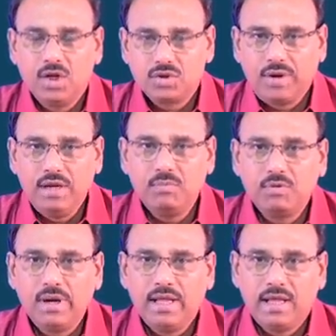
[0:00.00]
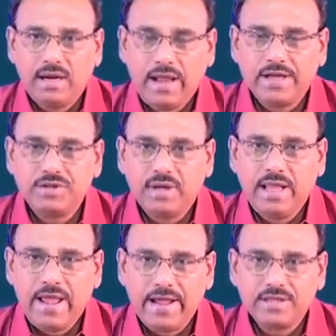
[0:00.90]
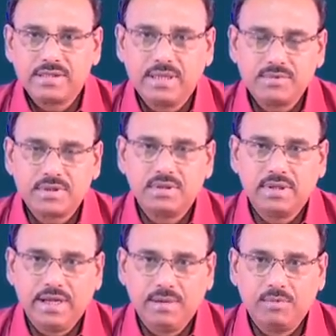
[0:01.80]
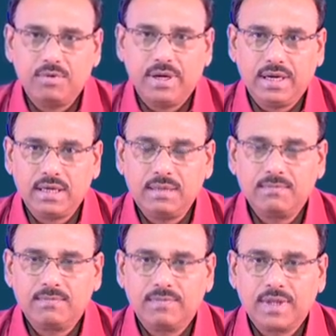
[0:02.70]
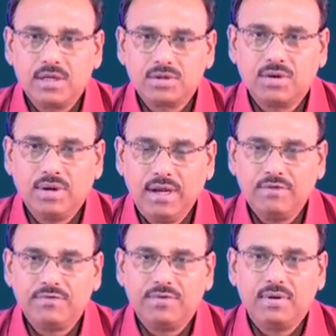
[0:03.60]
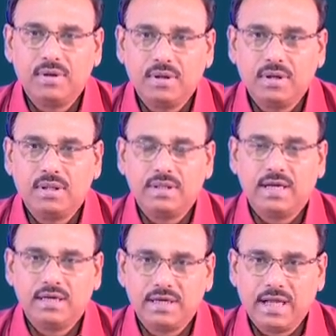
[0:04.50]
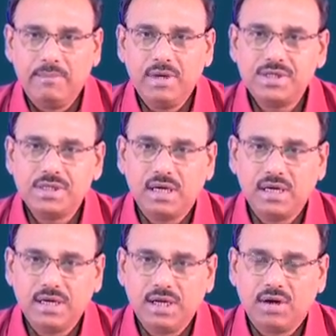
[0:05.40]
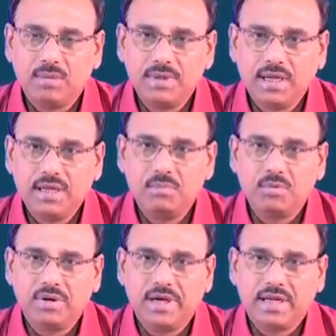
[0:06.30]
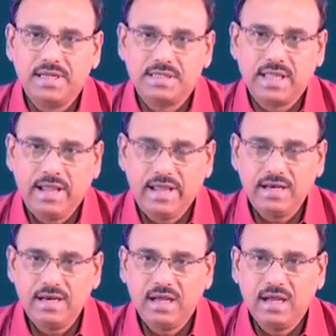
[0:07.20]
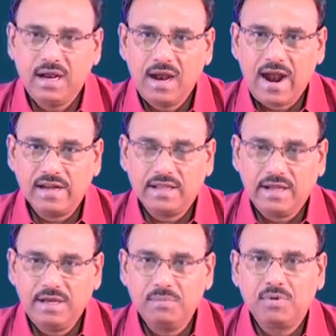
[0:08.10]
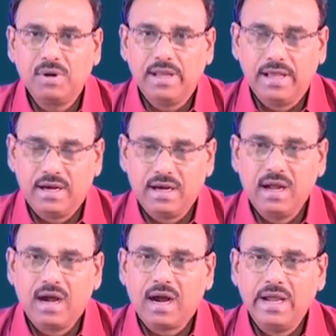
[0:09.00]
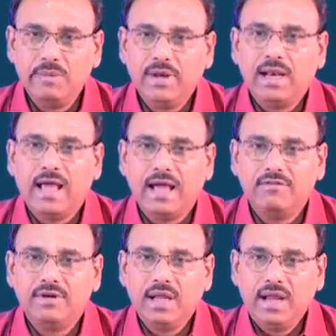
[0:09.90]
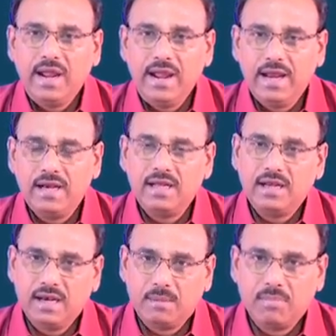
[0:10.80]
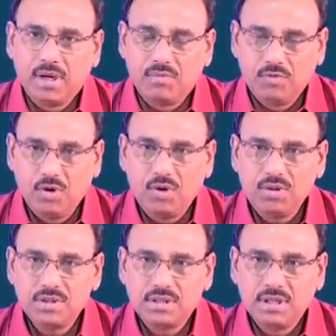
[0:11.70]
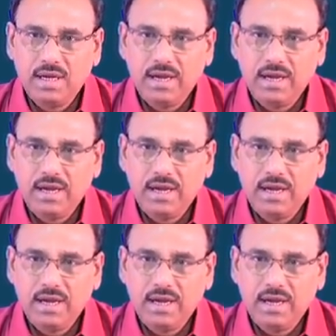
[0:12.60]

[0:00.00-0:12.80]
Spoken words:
So, input layer actually accepts the input data. So, if the dimensionality of the input data is n, at the input layer I will have n number of nodes.